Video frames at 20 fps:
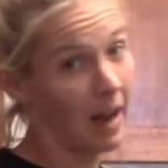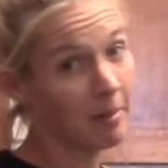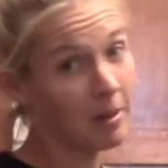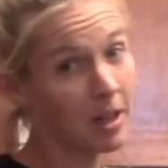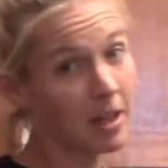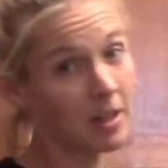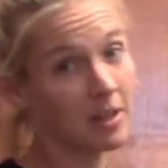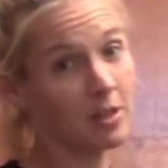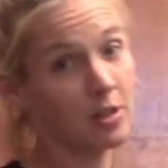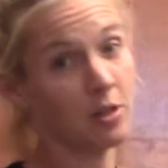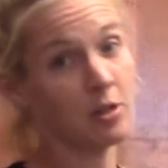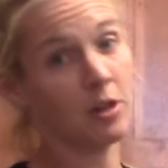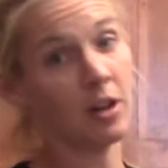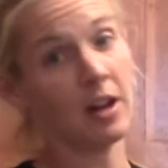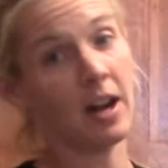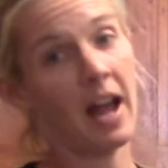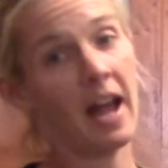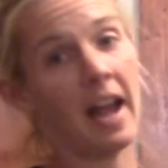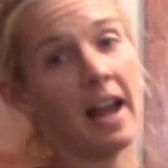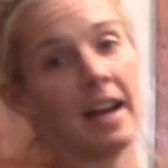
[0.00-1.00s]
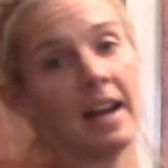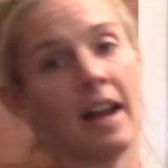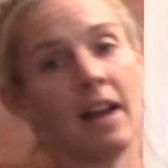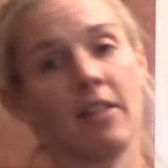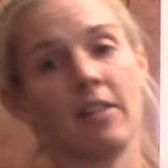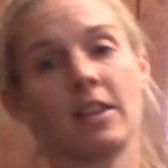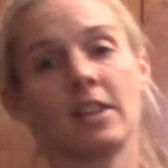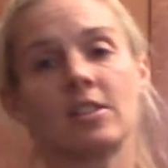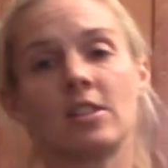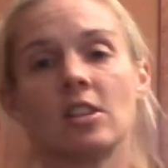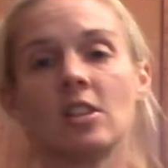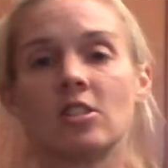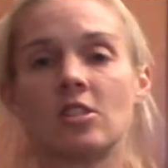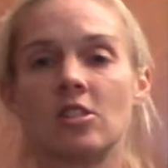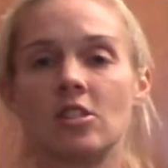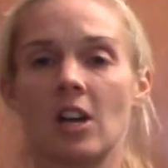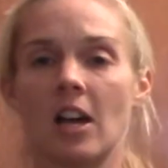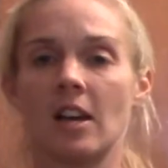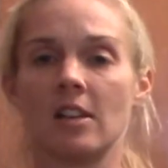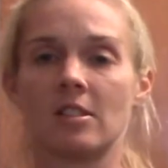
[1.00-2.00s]
I'm going to do tonight, now this
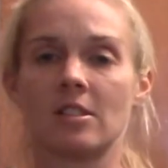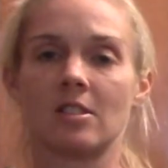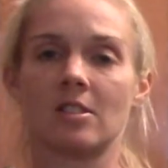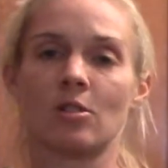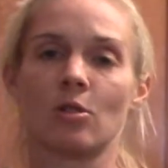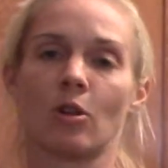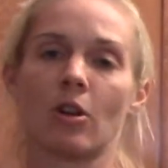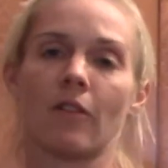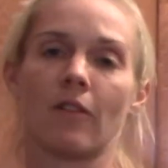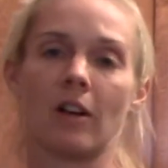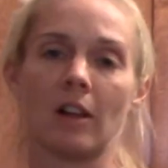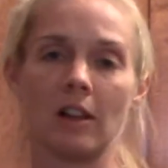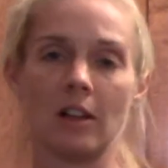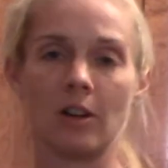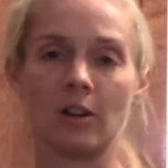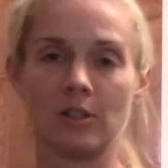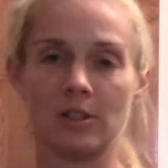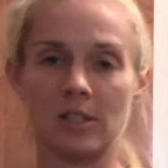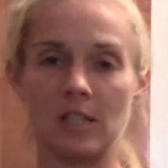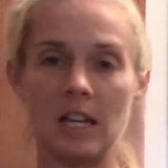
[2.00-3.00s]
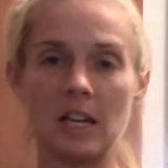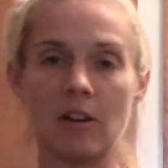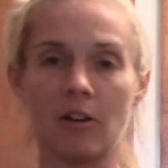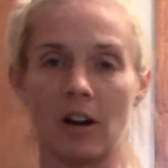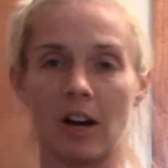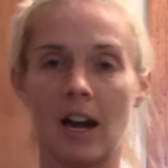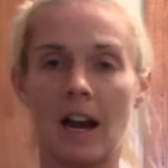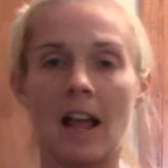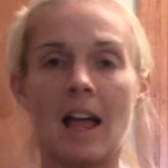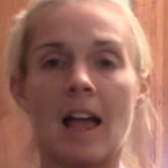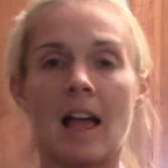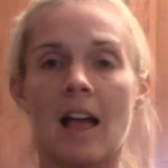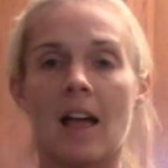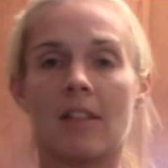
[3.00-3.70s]
is just sort of a little secret